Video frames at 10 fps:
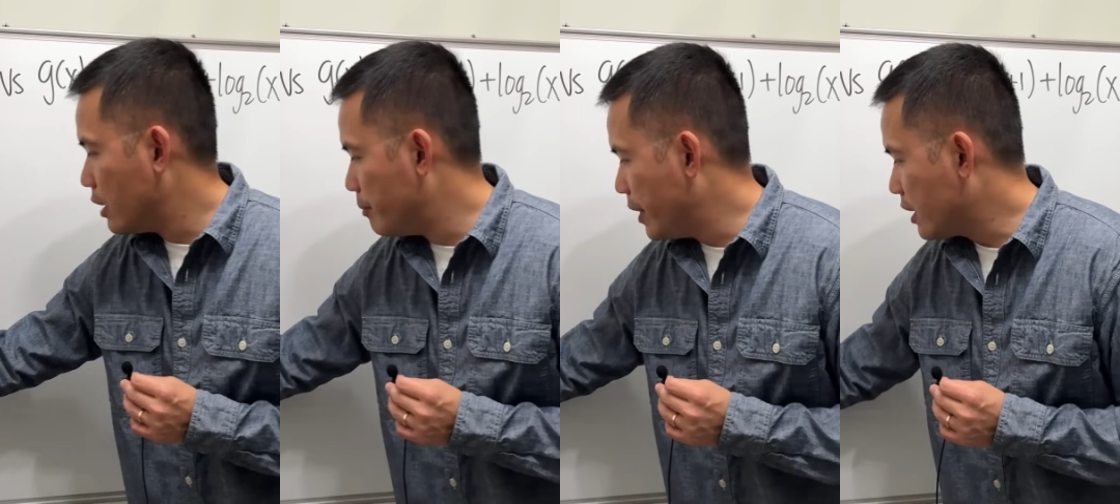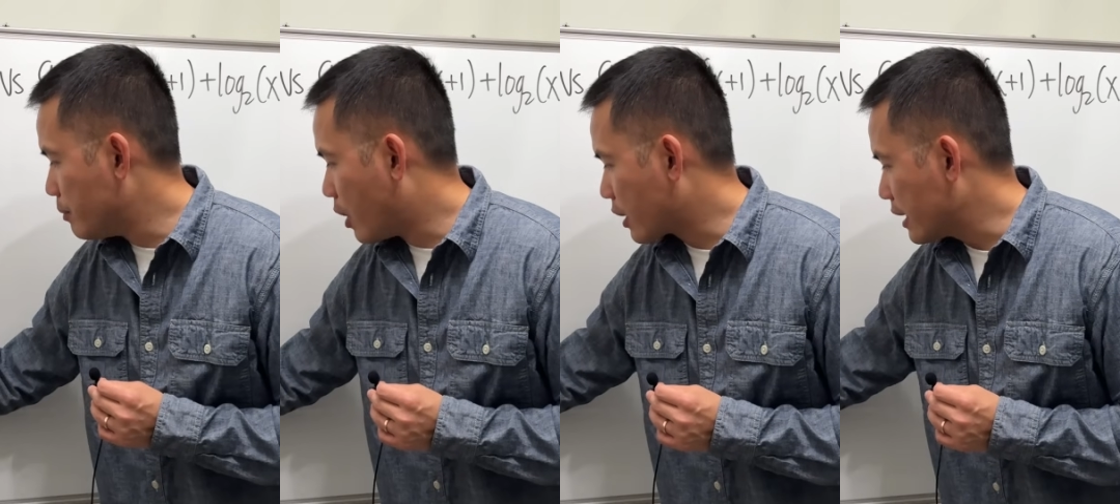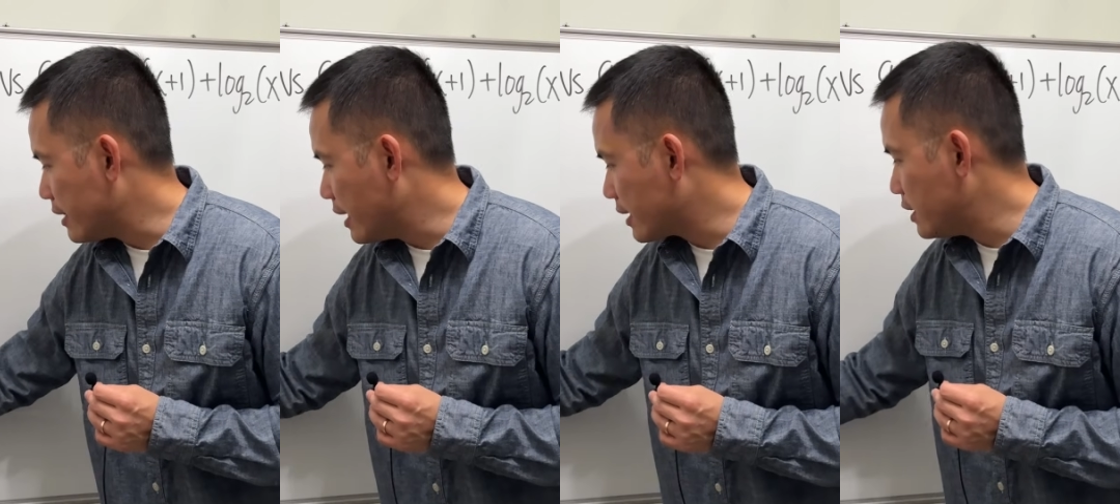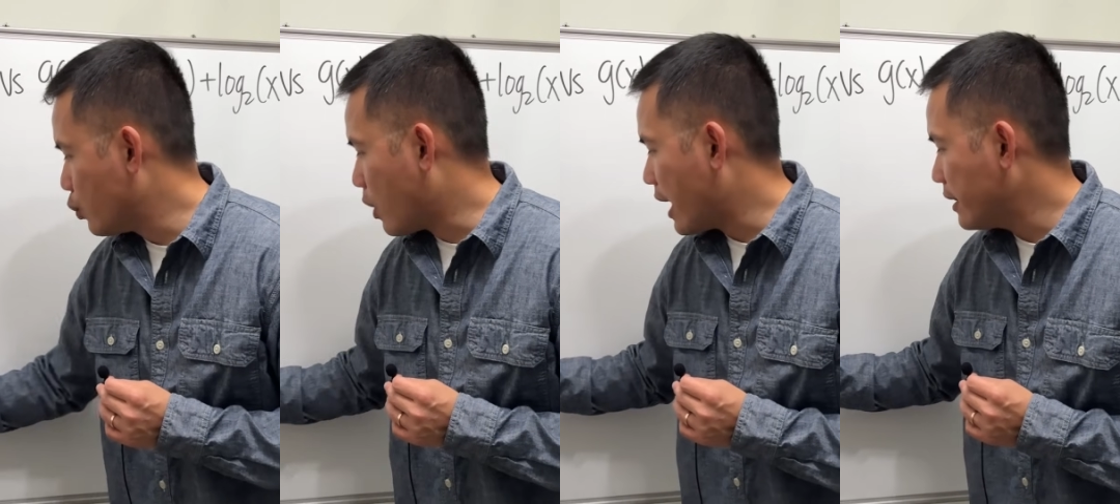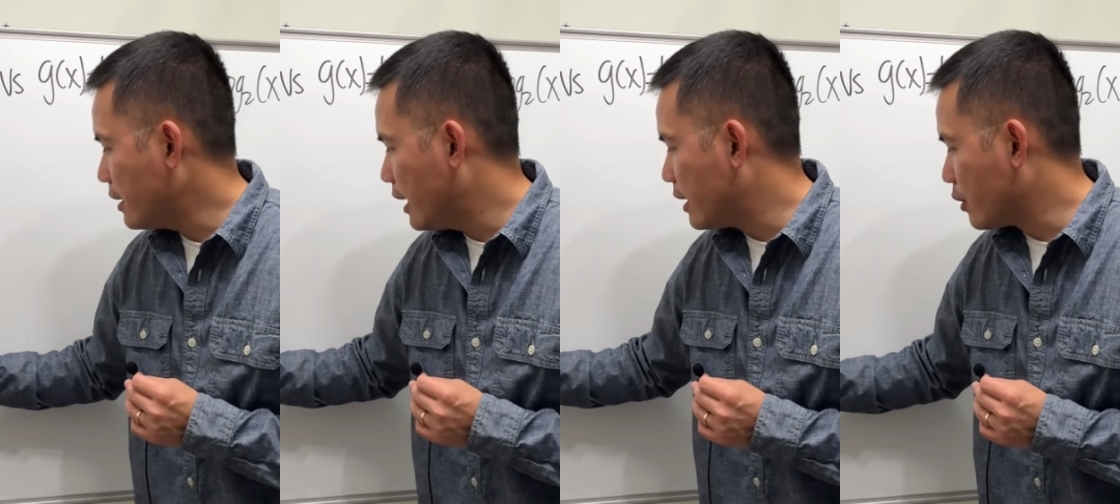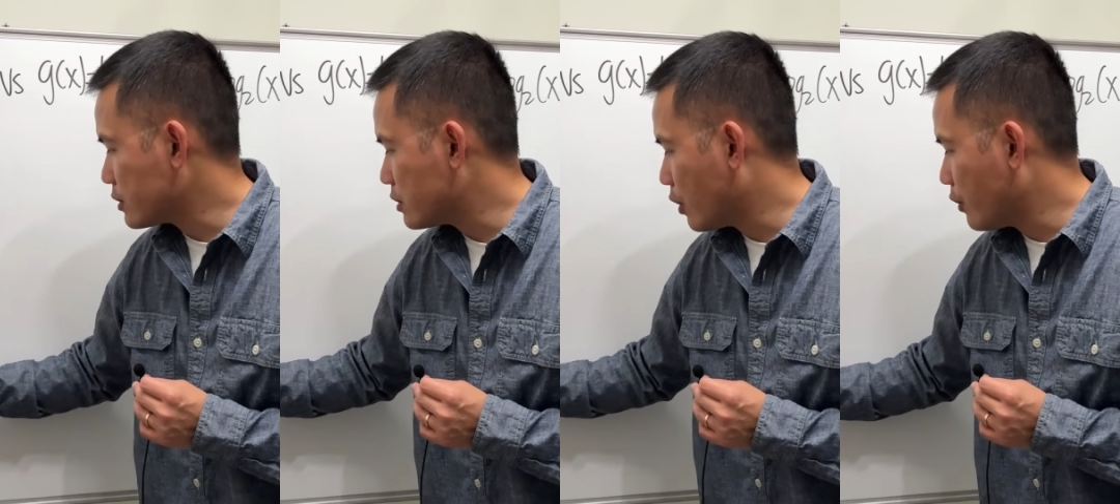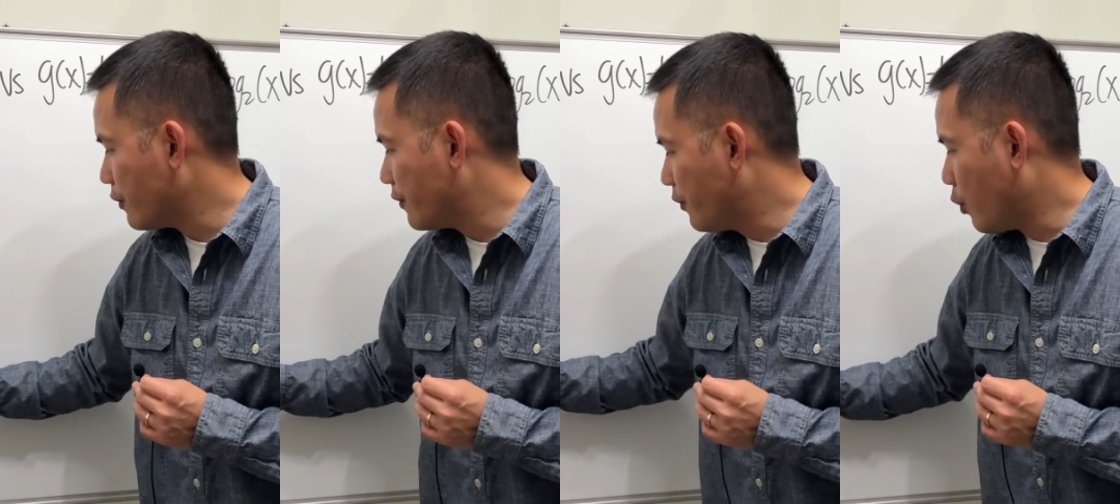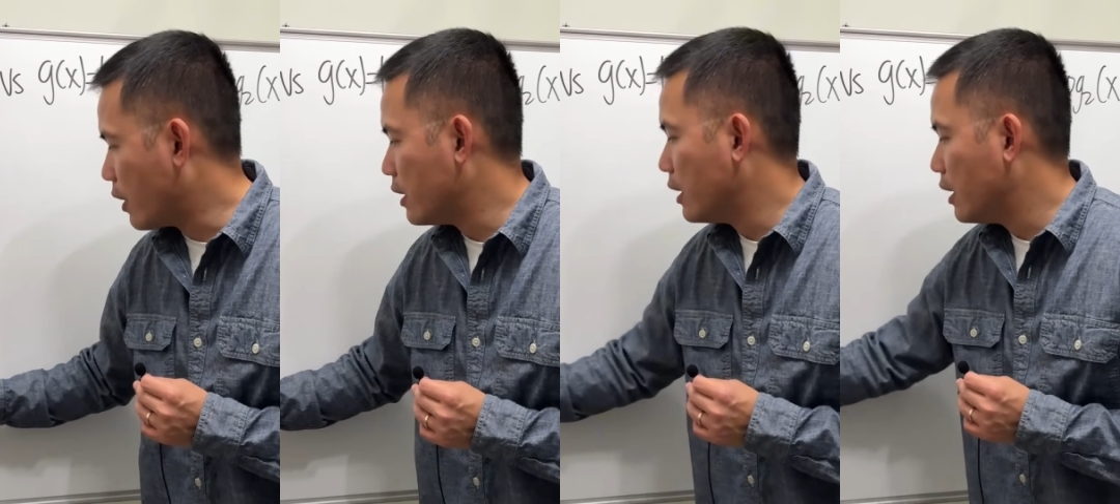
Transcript: Make a mark at negative 1 and also 4,